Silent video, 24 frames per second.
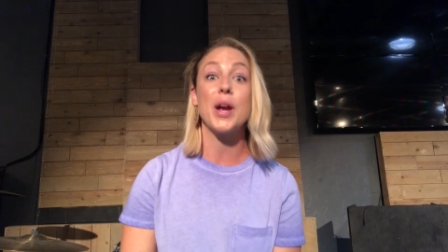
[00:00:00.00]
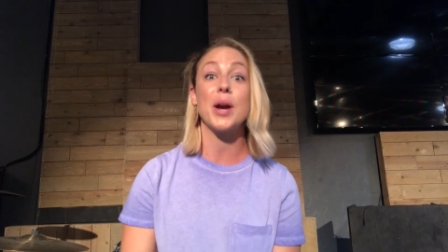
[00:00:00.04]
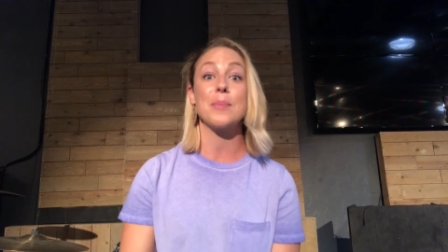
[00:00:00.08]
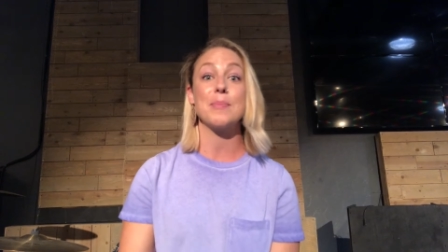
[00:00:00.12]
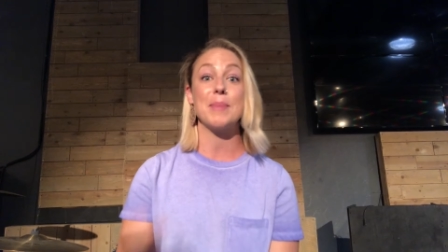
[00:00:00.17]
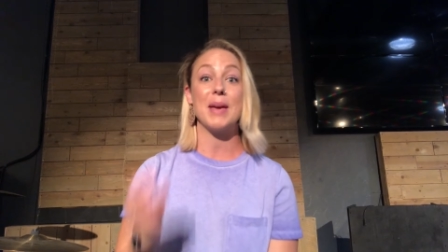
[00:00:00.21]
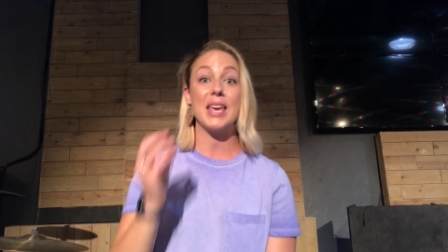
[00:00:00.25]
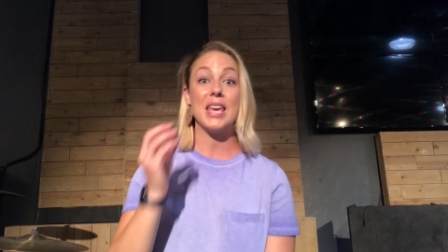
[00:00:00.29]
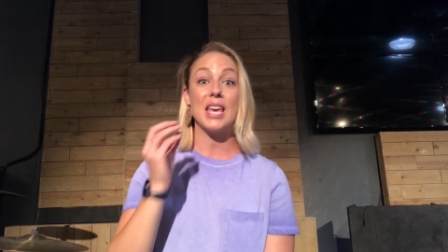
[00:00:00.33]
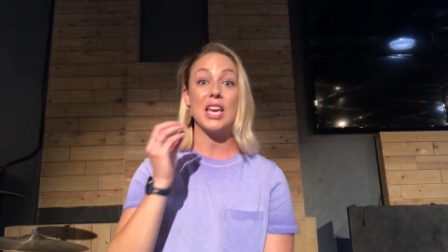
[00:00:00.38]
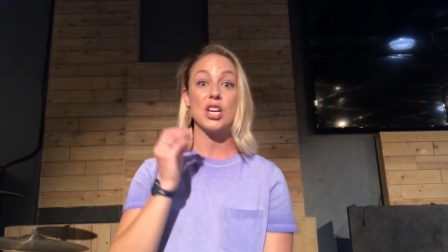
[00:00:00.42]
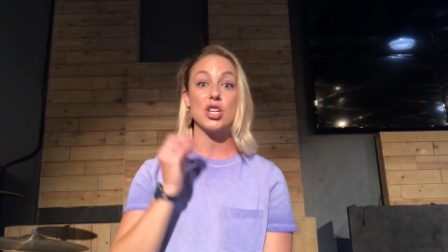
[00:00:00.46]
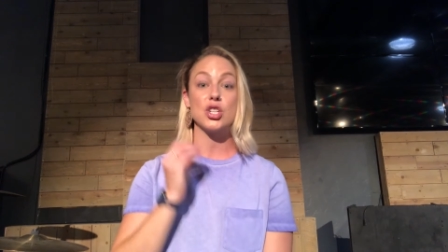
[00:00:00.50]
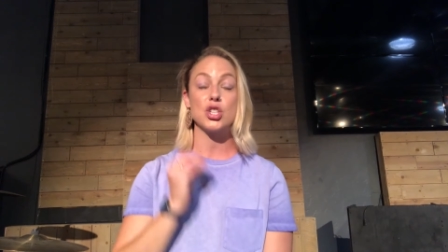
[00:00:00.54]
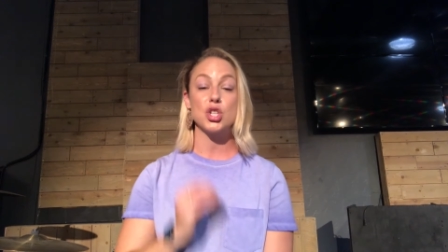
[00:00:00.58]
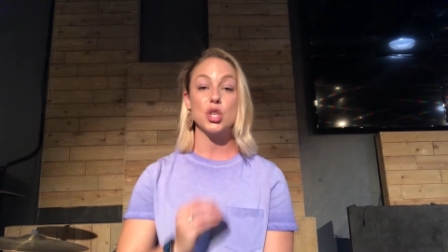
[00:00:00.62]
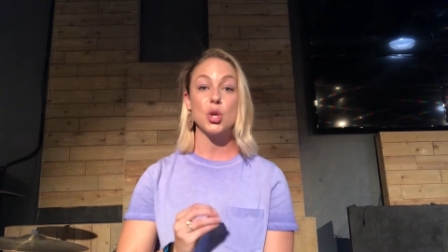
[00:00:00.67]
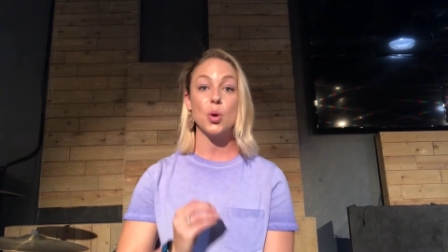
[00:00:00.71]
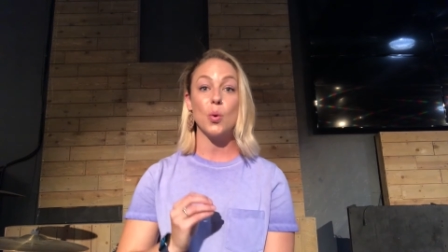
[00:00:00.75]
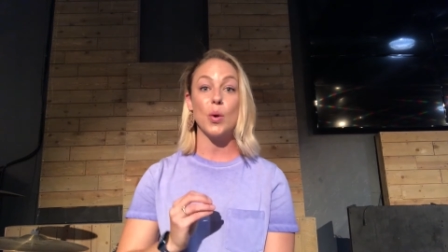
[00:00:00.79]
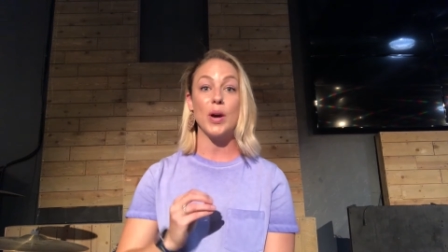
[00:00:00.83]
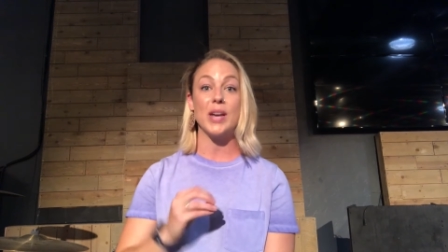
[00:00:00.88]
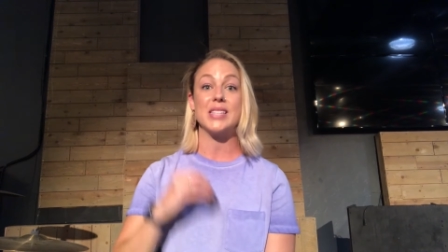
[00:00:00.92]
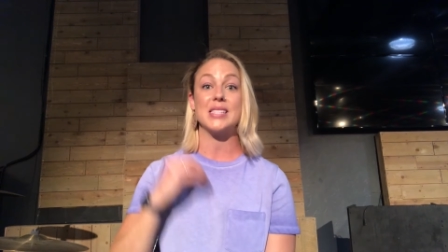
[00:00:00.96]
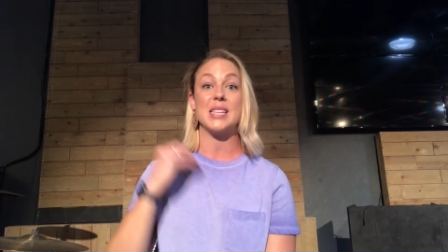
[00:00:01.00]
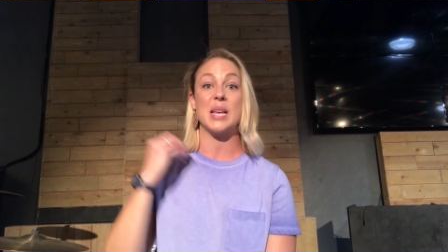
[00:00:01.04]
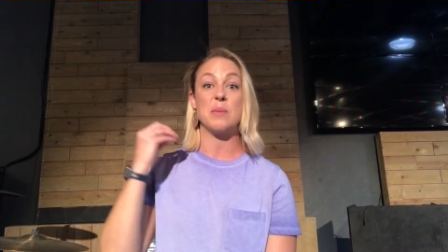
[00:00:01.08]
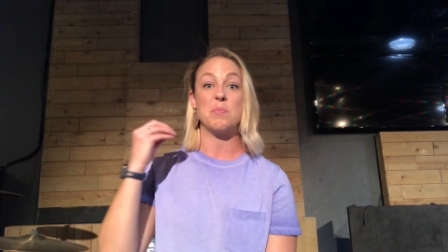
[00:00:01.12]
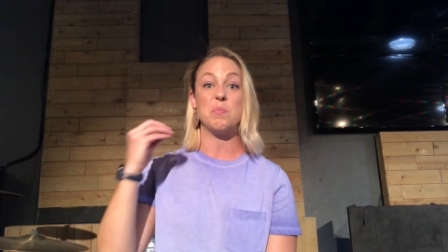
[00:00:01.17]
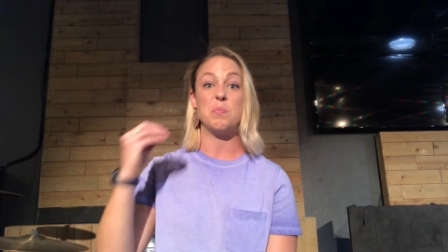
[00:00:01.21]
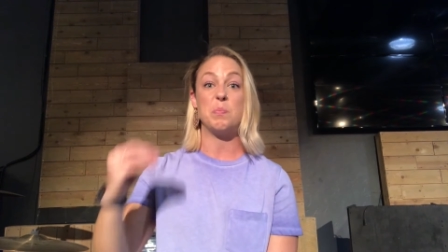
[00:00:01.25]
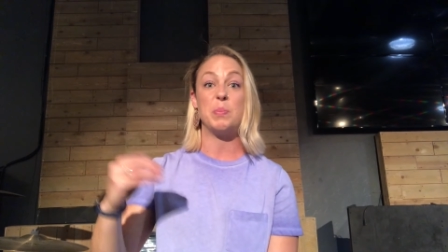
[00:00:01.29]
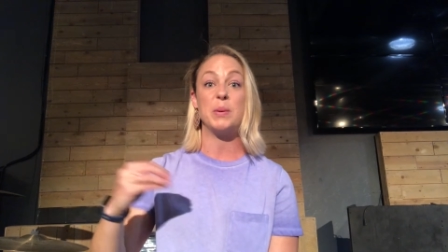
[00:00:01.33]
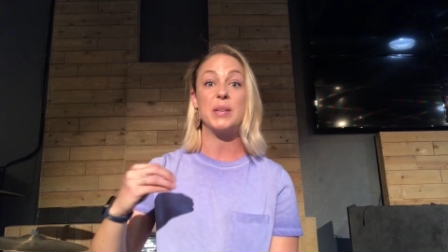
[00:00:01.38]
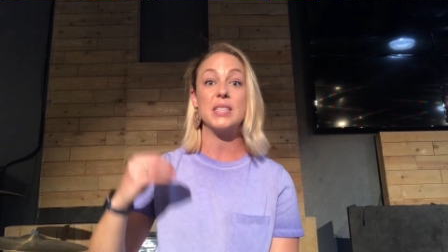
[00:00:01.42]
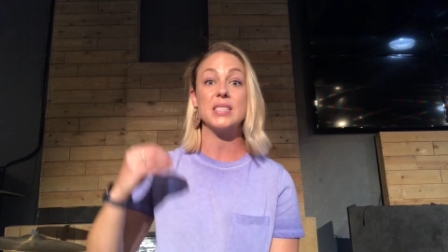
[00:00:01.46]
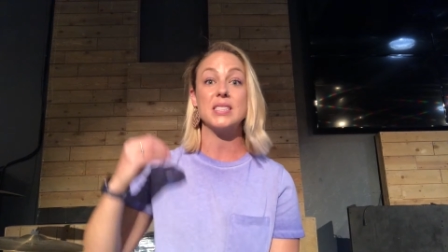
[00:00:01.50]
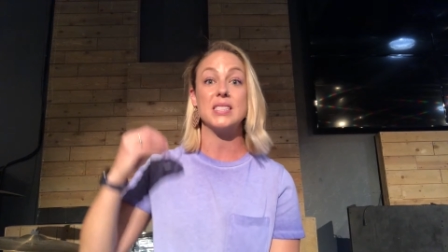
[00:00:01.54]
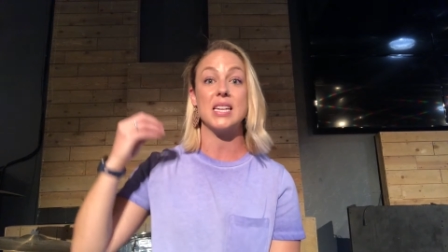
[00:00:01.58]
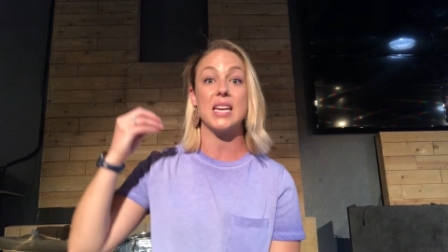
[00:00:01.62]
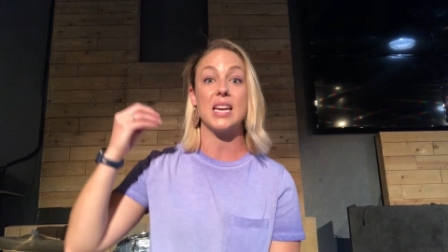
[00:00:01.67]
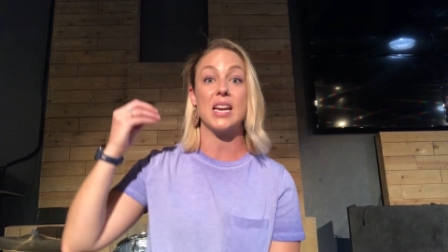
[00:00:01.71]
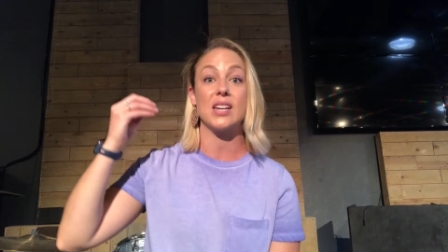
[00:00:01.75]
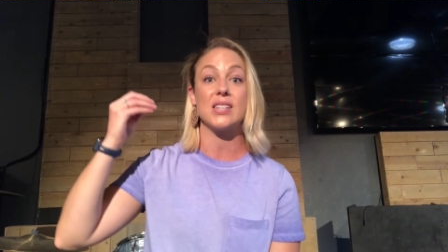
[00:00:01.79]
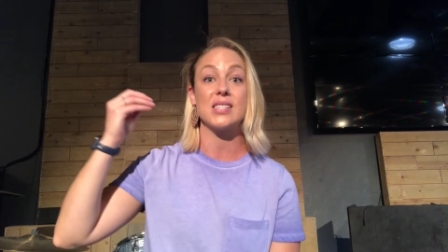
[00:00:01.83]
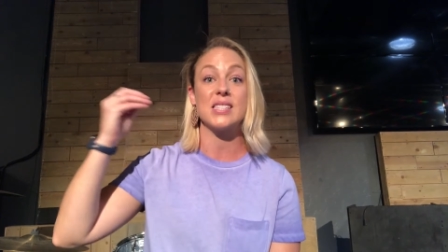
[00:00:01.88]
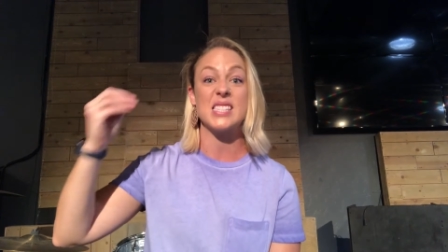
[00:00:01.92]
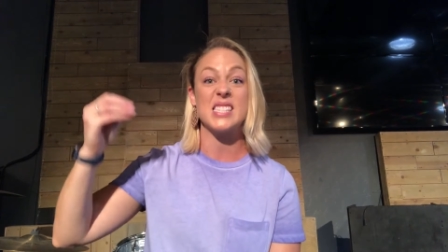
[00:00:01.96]
are making a choice and
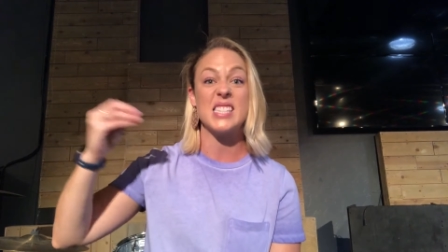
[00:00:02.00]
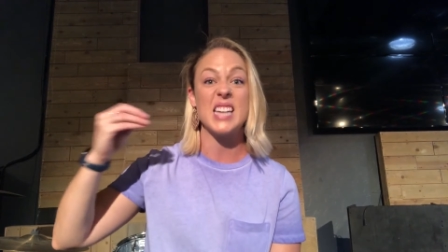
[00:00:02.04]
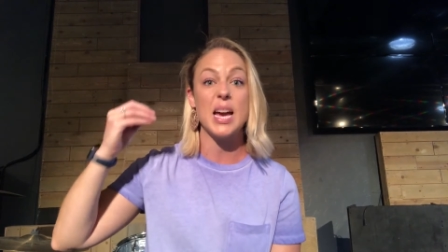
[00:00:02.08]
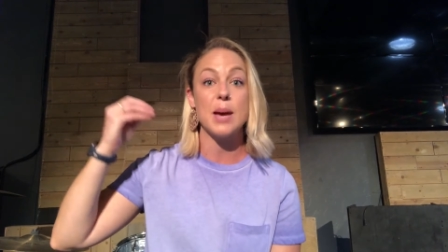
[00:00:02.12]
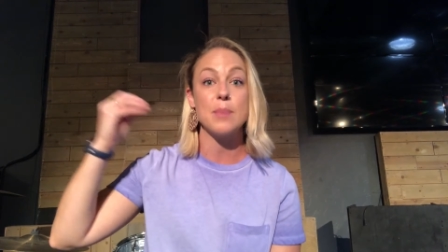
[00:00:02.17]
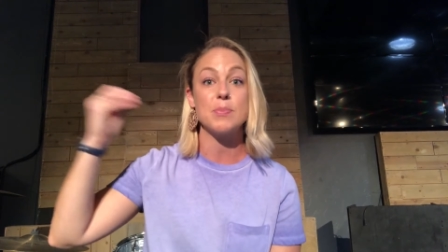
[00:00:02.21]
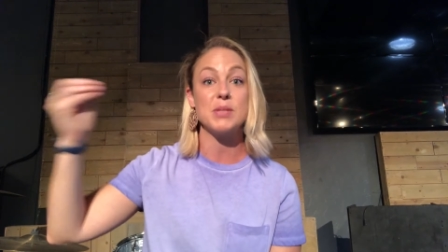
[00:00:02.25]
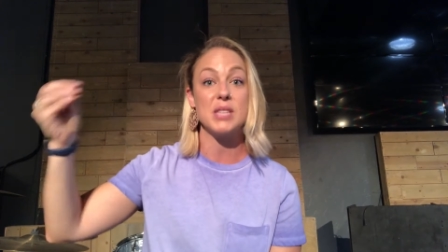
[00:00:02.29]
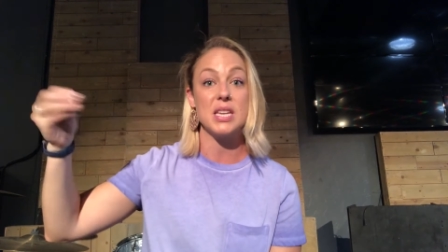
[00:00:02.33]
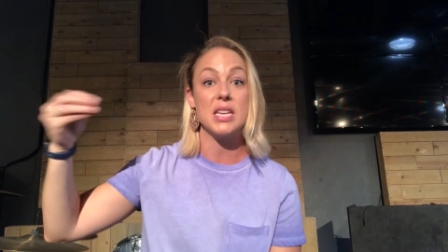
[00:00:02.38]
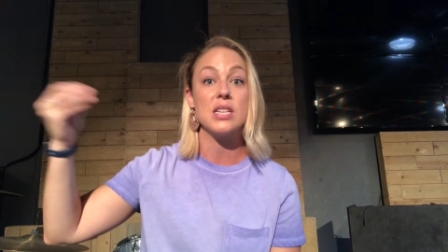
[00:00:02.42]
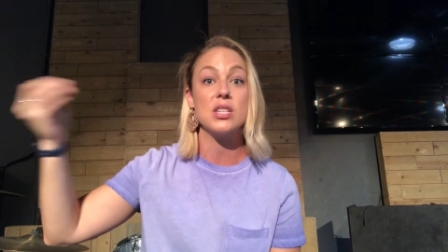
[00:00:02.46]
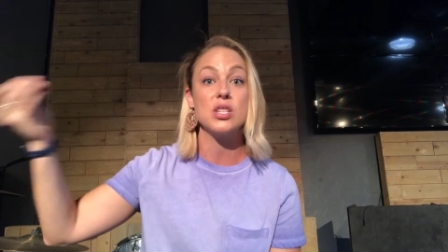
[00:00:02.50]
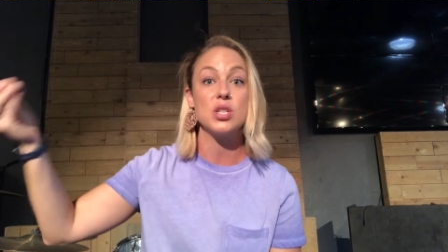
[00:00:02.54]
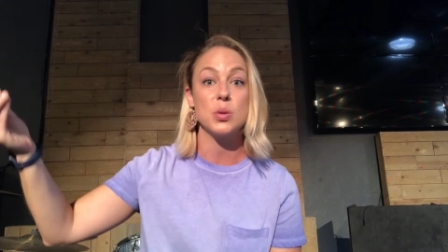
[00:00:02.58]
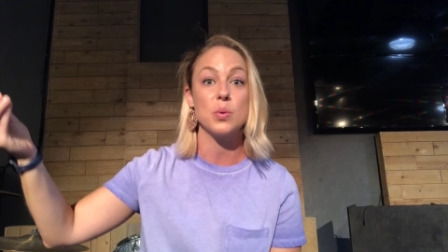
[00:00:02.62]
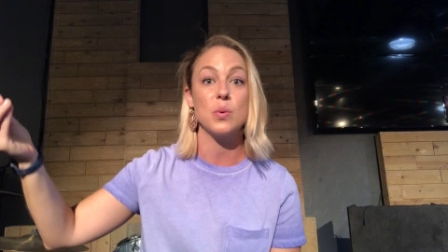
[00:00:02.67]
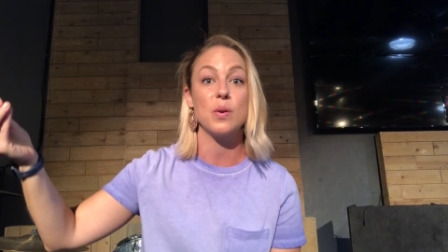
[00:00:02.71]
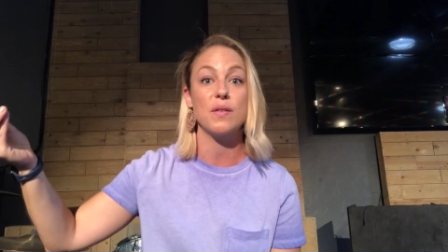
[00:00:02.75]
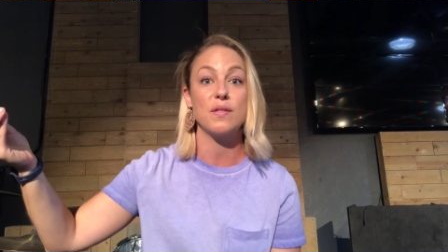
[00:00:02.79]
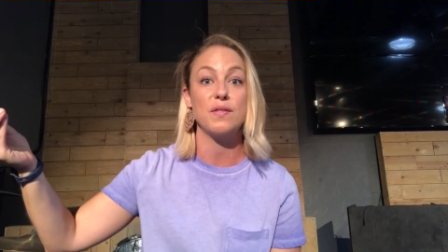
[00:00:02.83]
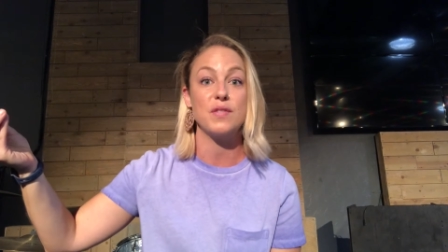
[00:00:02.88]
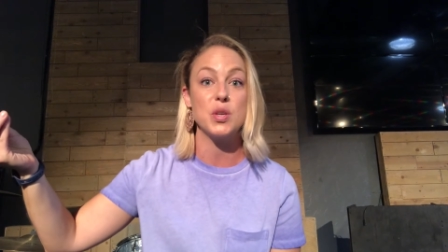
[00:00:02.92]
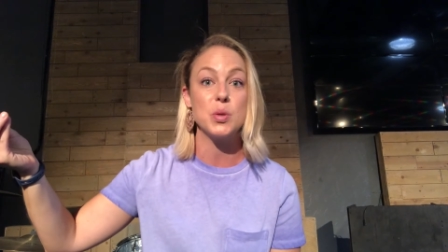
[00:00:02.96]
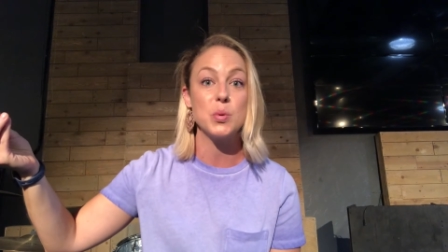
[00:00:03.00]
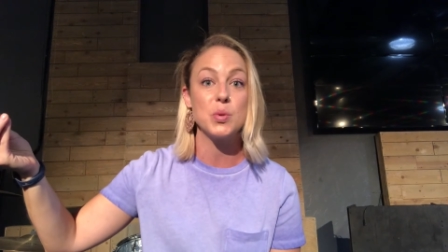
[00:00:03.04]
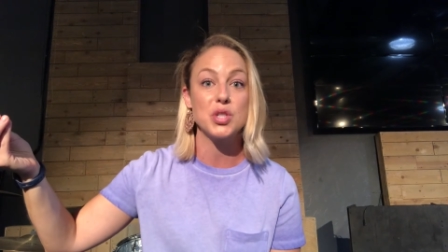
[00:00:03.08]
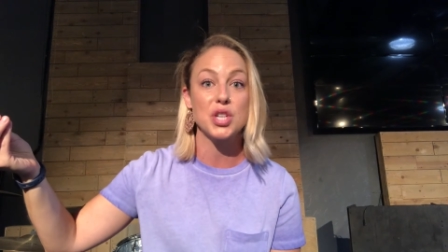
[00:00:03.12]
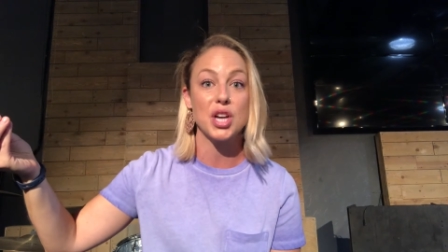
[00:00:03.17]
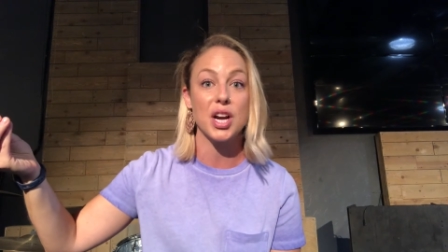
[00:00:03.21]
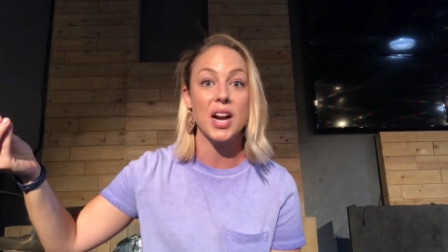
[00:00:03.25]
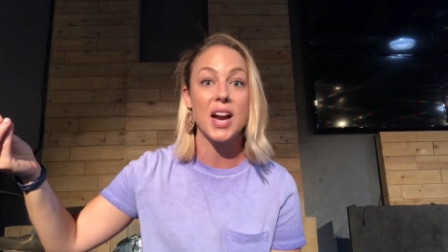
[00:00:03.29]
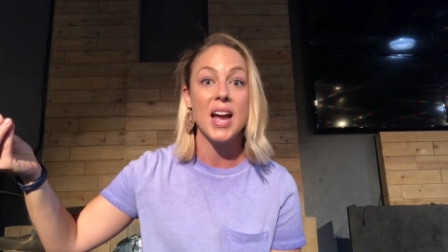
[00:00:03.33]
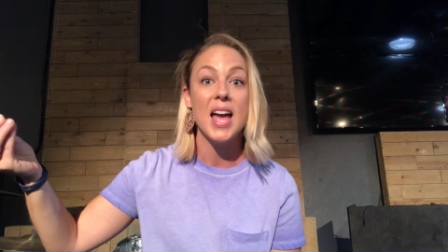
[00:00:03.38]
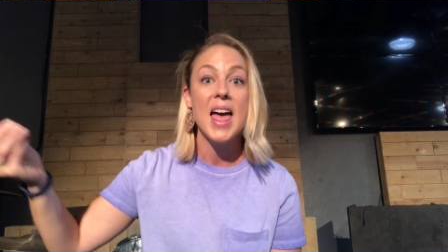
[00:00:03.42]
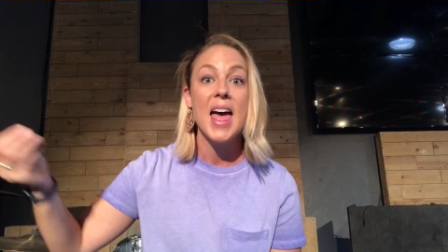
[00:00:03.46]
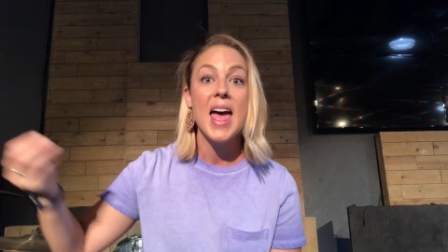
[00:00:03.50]
building steps into a future,